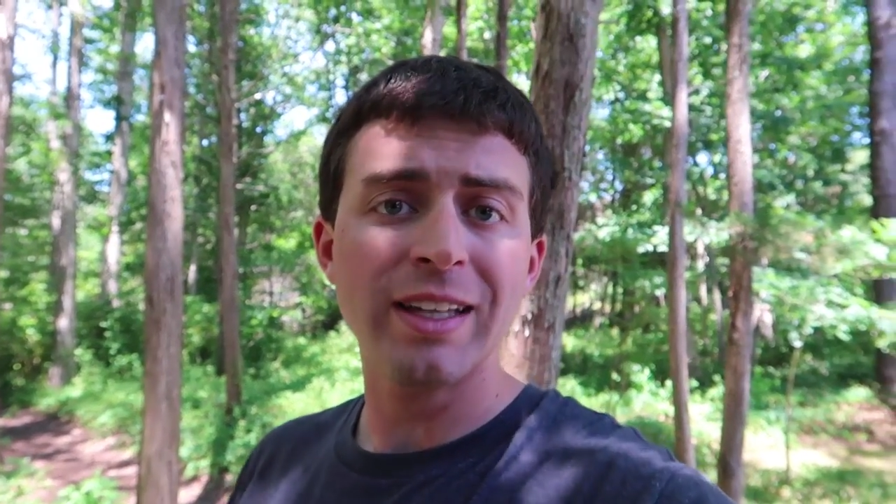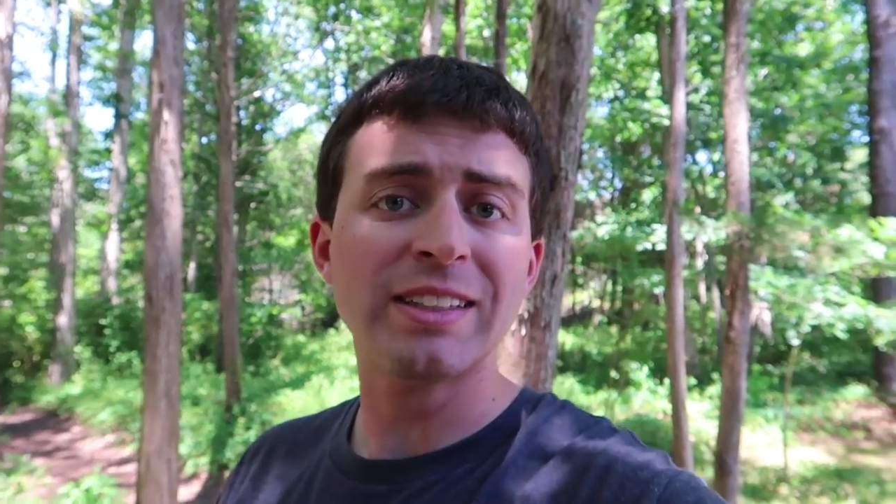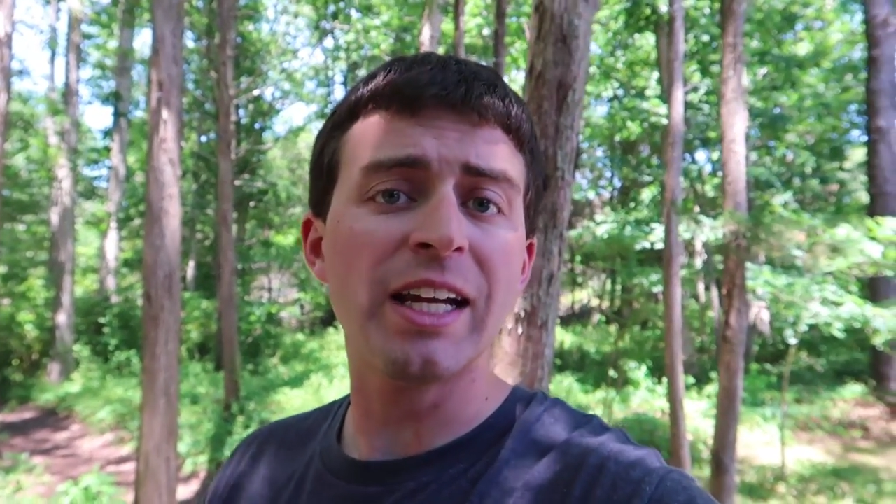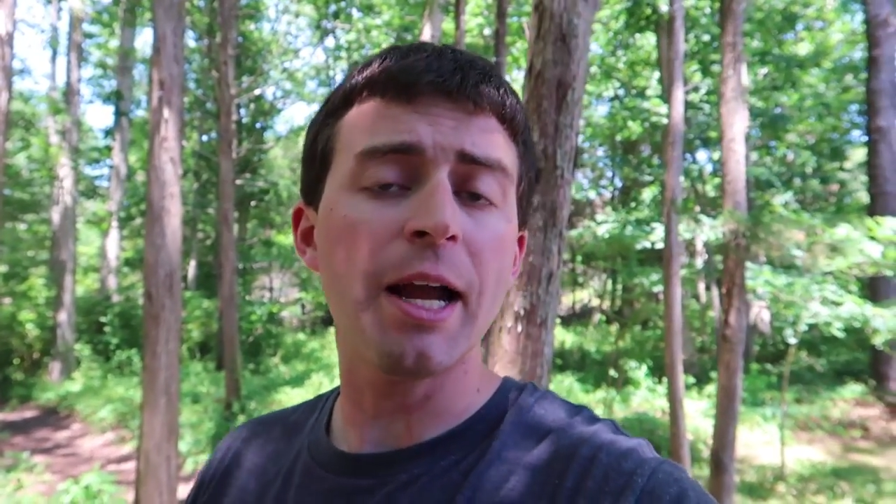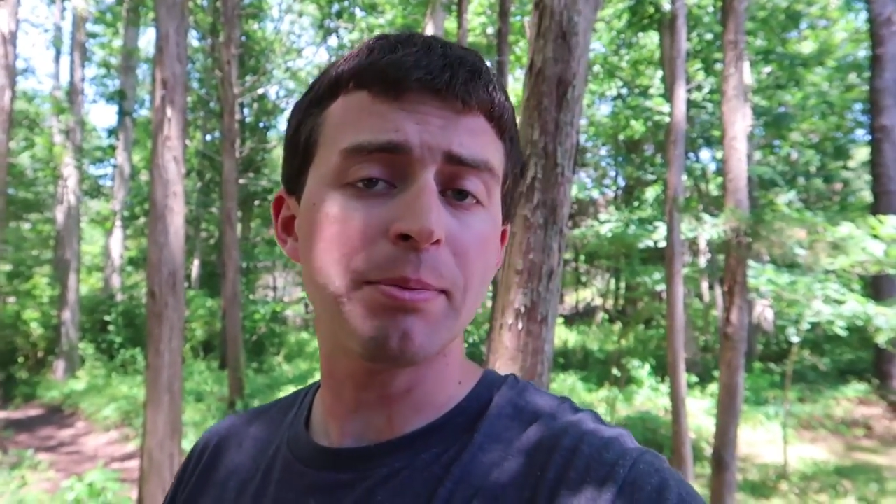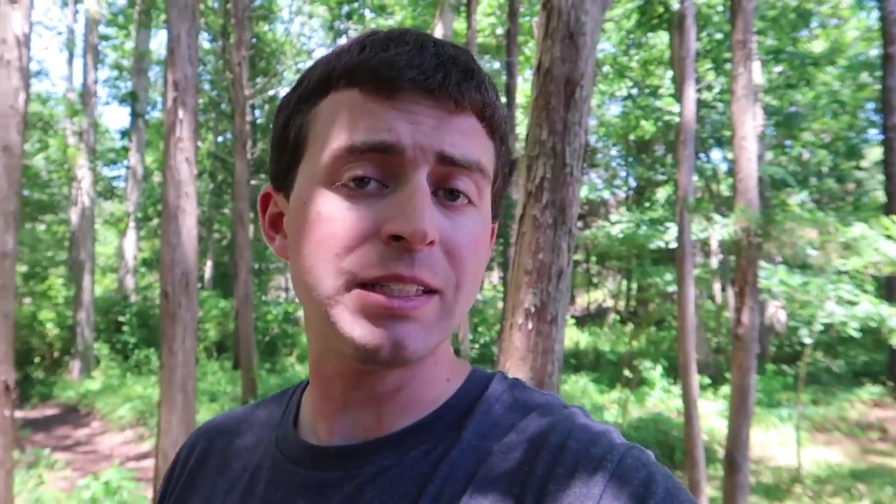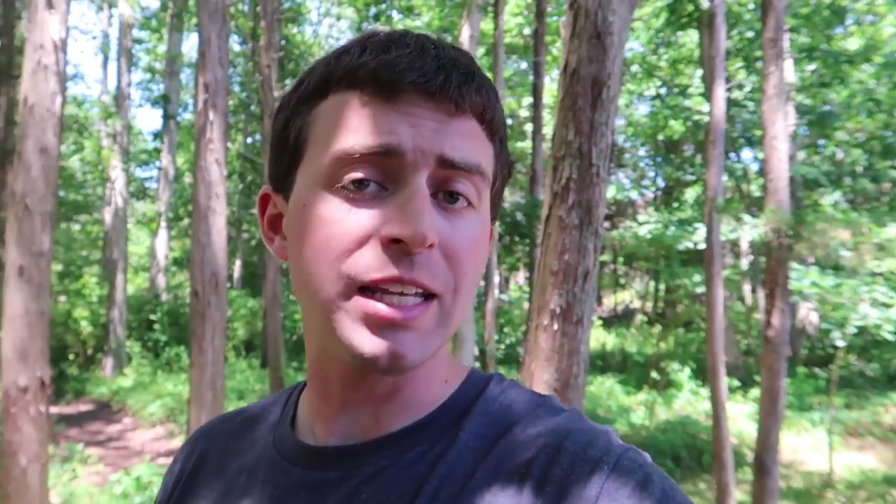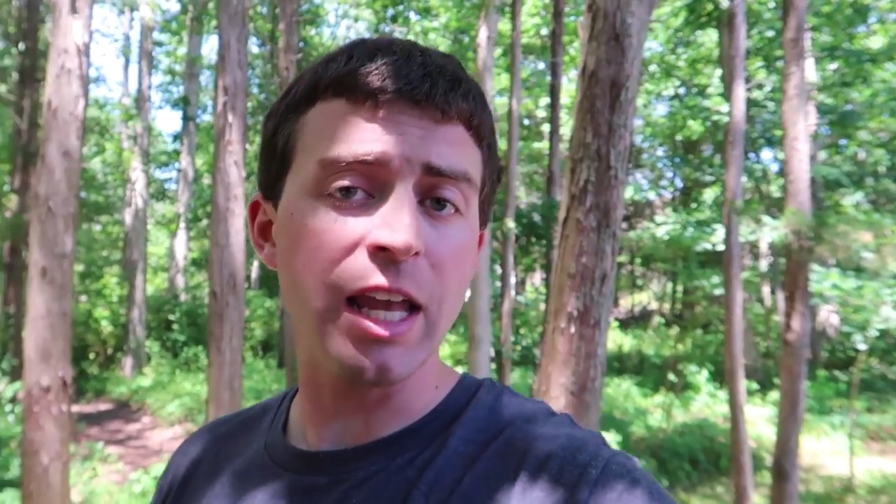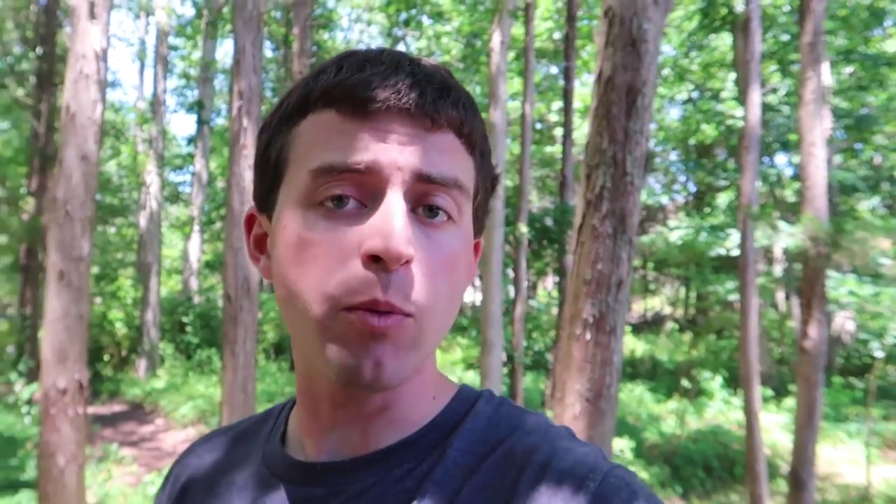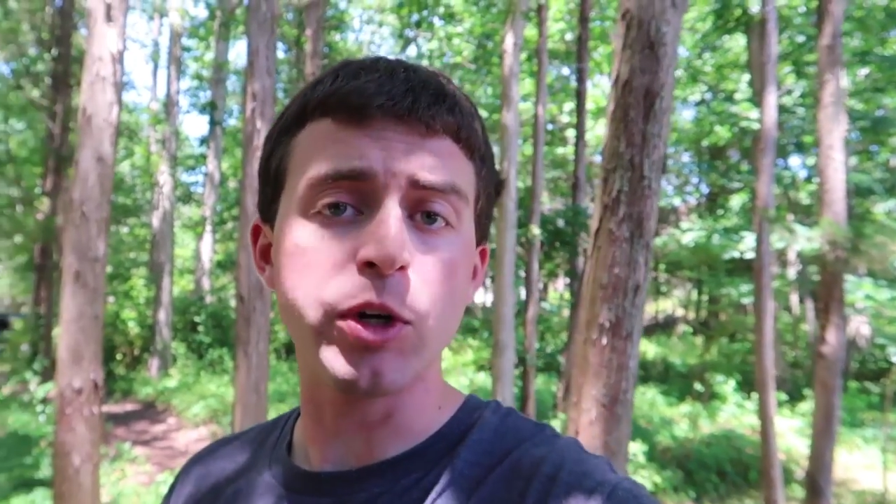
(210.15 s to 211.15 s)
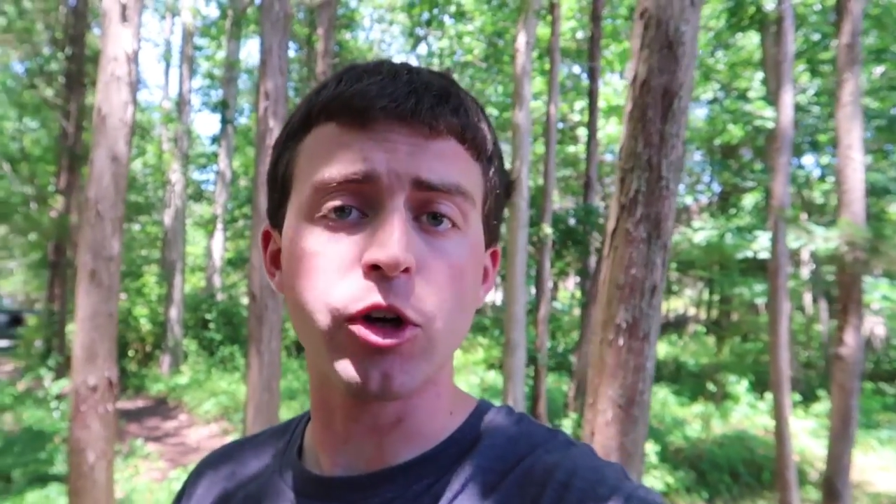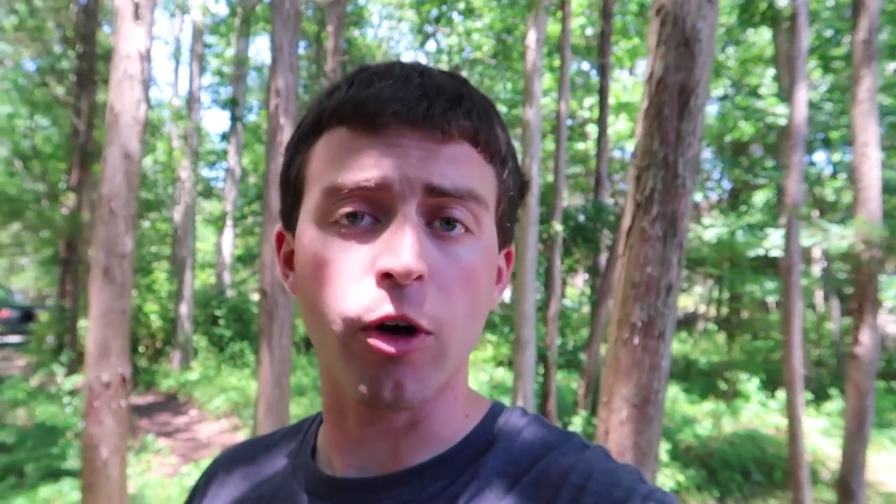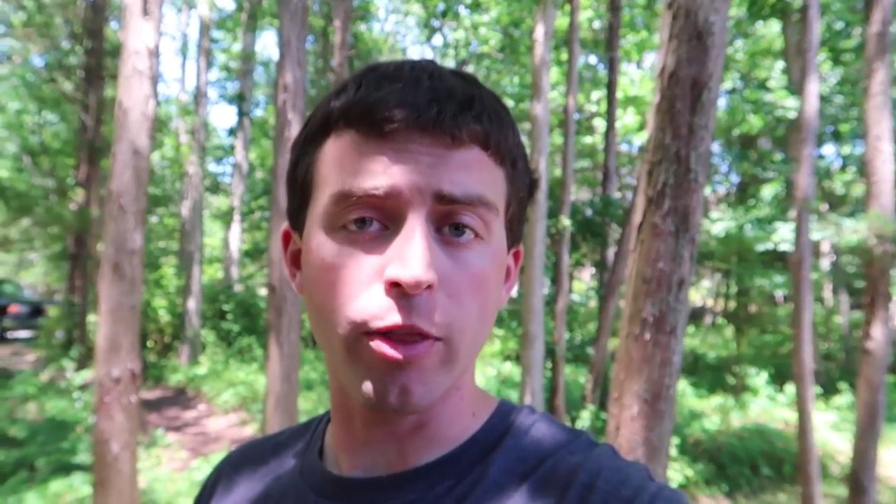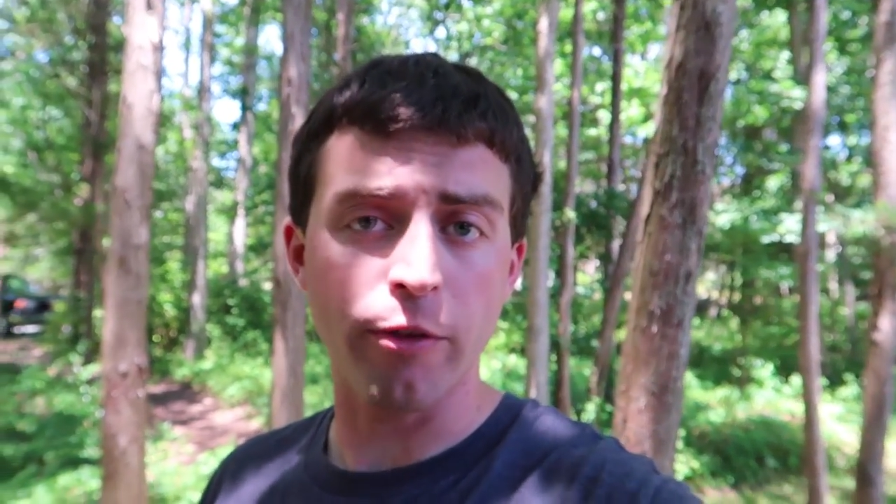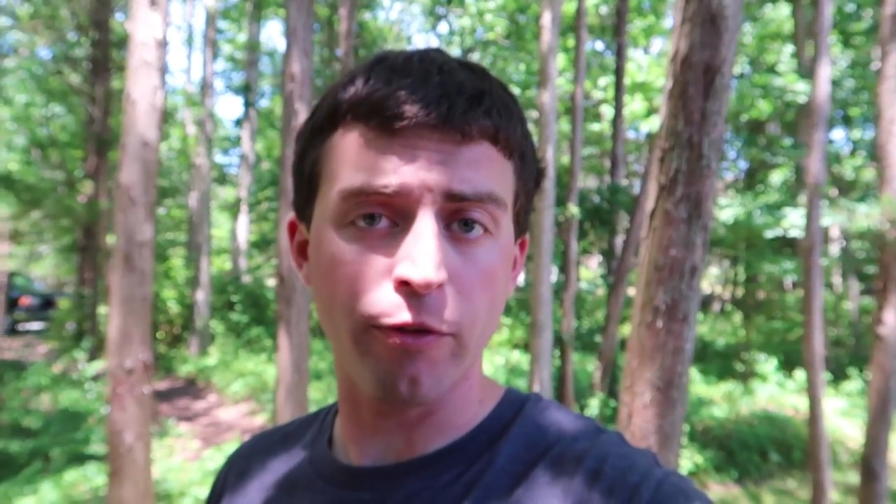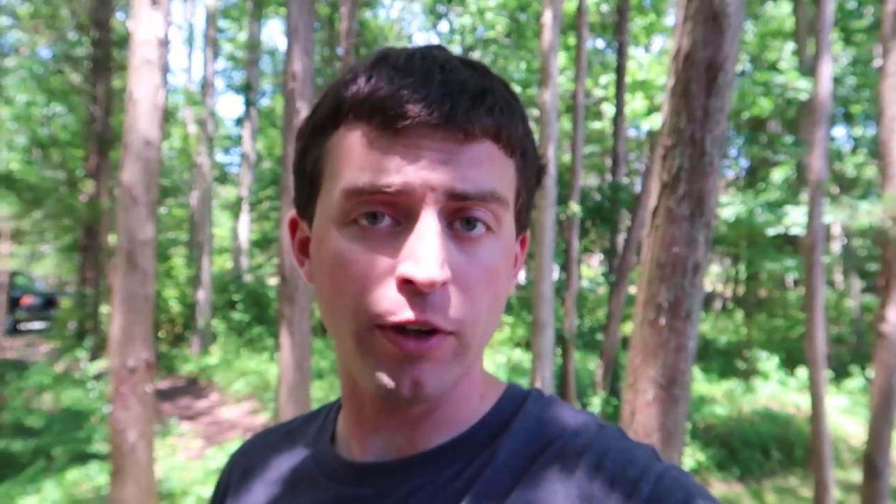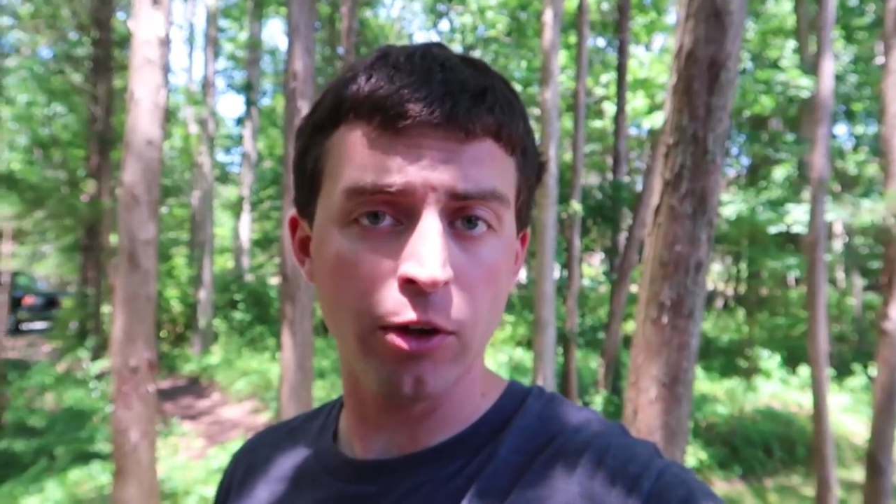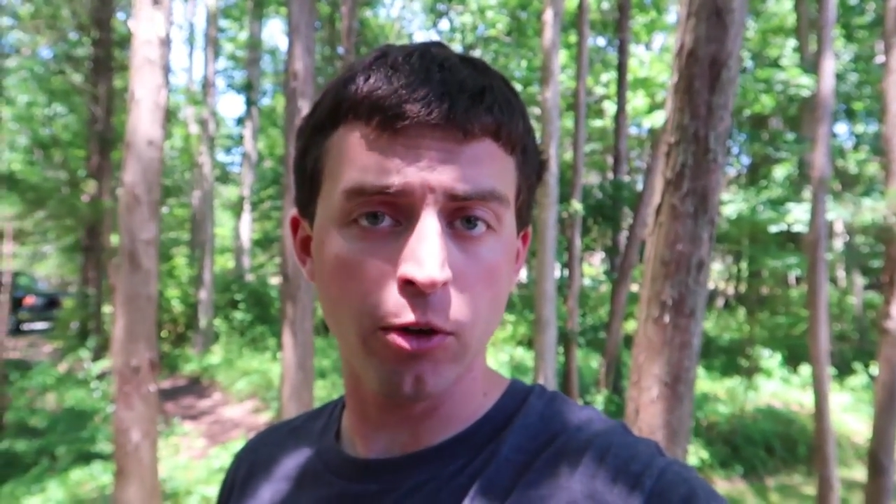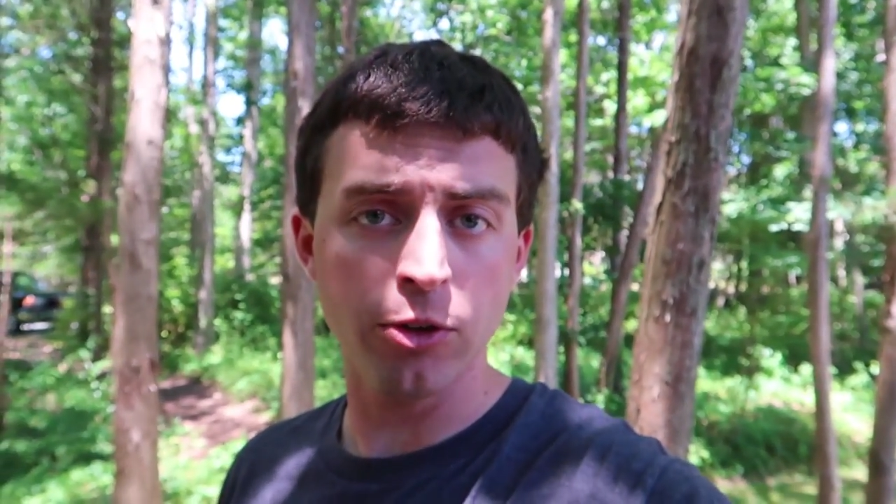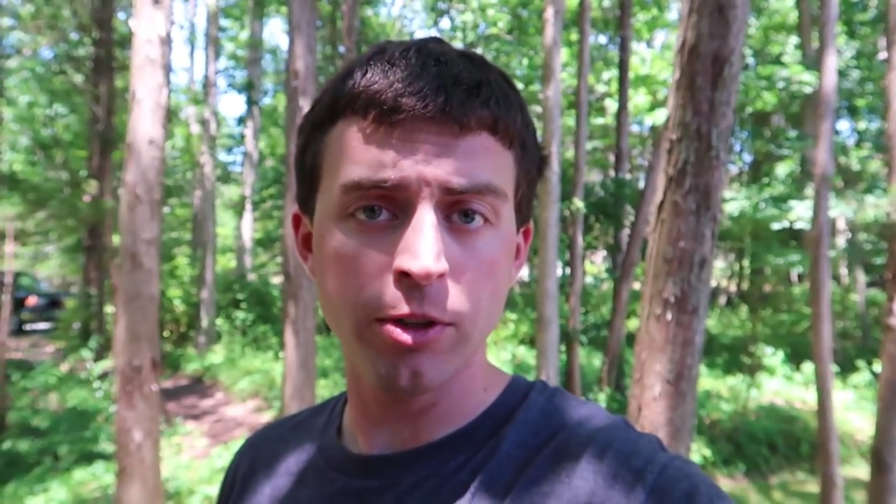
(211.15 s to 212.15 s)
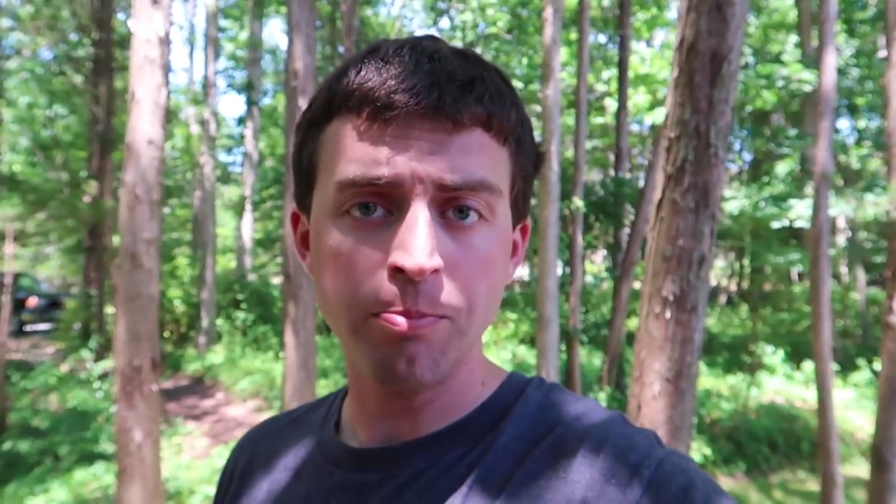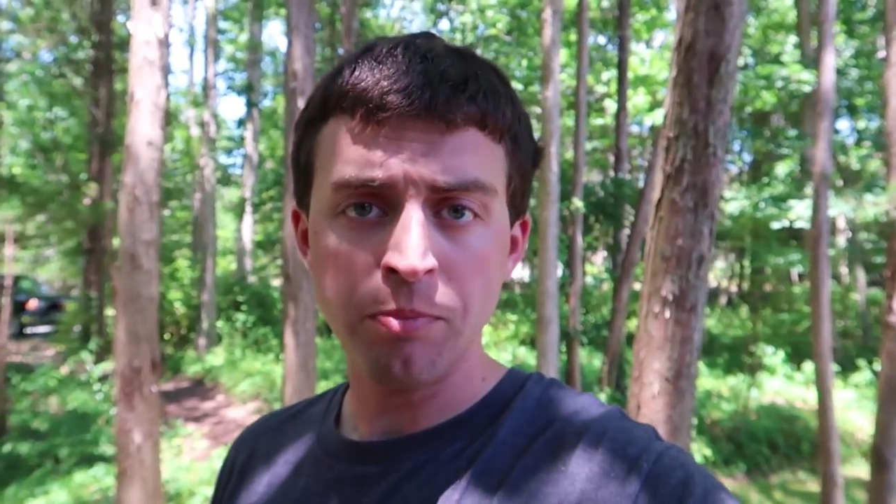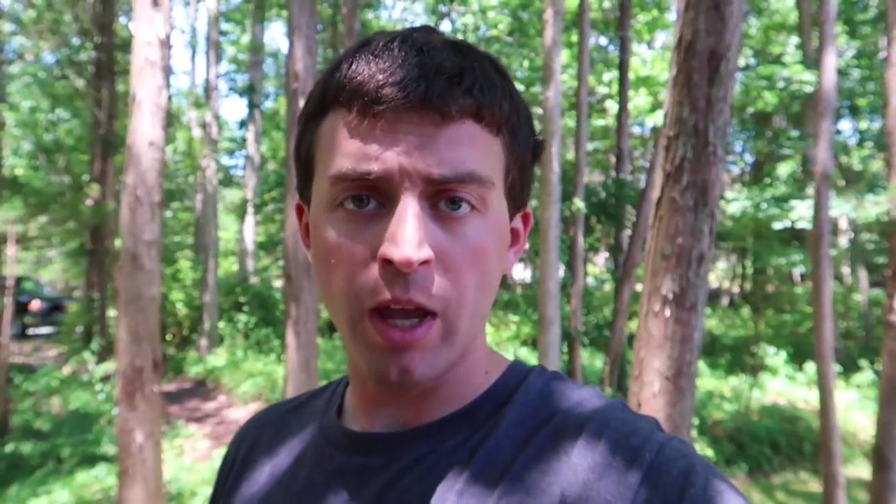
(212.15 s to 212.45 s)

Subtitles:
stay up to date when you're on the field